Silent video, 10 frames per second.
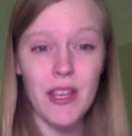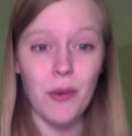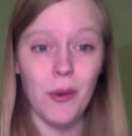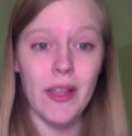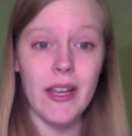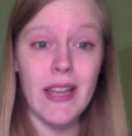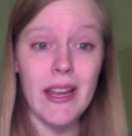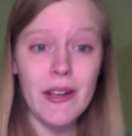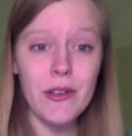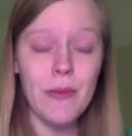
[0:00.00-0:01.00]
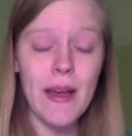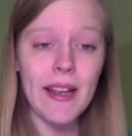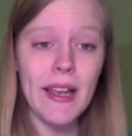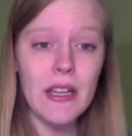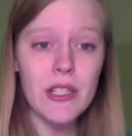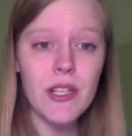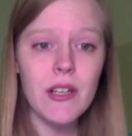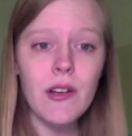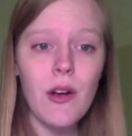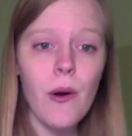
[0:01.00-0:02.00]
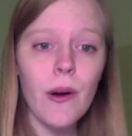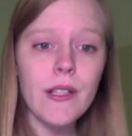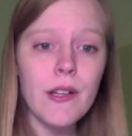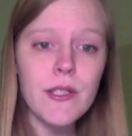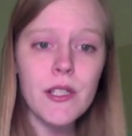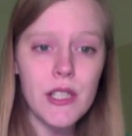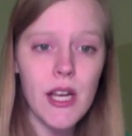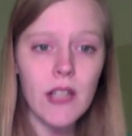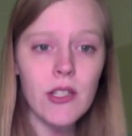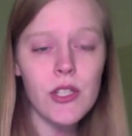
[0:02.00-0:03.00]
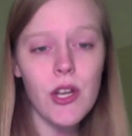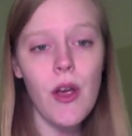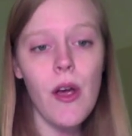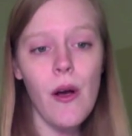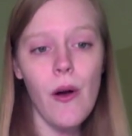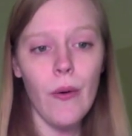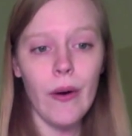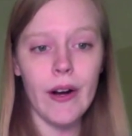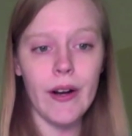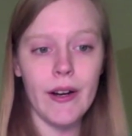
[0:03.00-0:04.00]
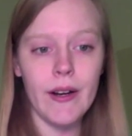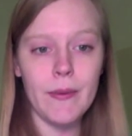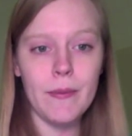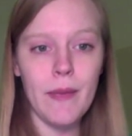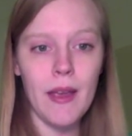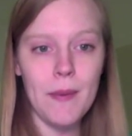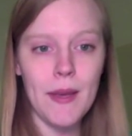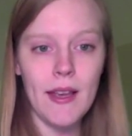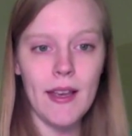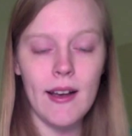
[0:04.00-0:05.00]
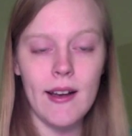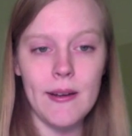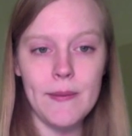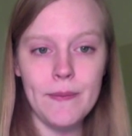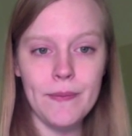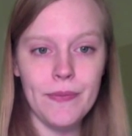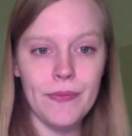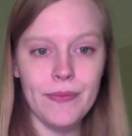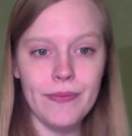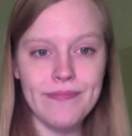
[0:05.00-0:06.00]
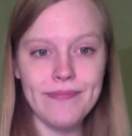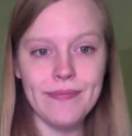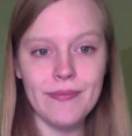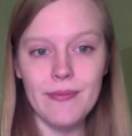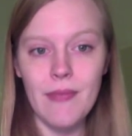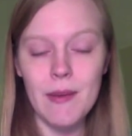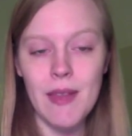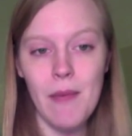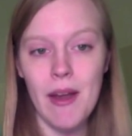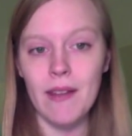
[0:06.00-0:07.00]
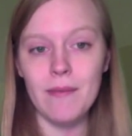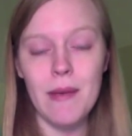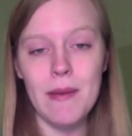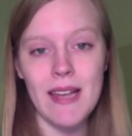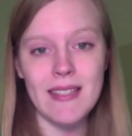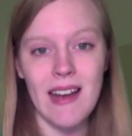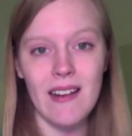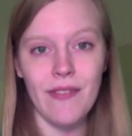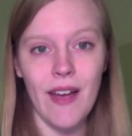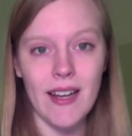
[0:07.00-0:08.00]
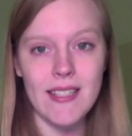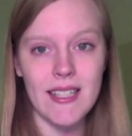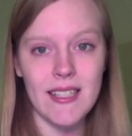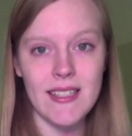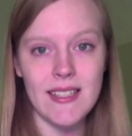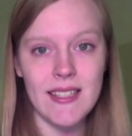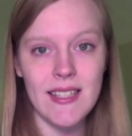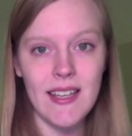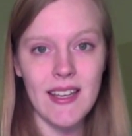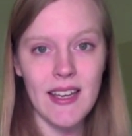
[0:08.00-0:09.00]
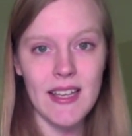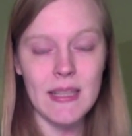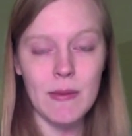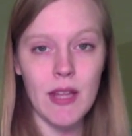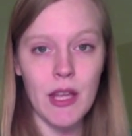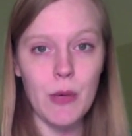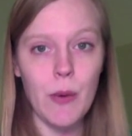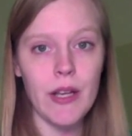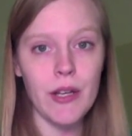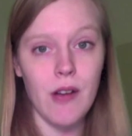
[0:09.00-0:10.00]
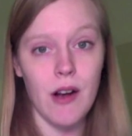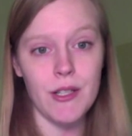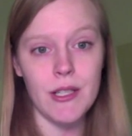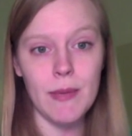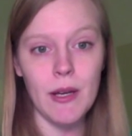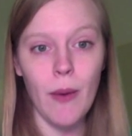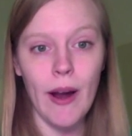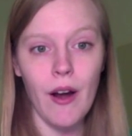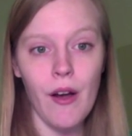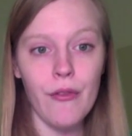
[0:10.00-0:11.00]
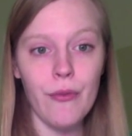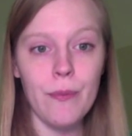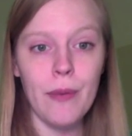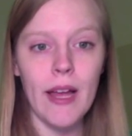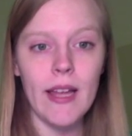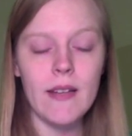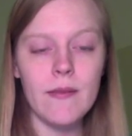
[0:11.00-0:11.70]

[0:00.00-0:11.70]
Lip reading: really need a new medication or a dosage change, or maybe maybe that side effect is something that you want your doctor to be aware of, but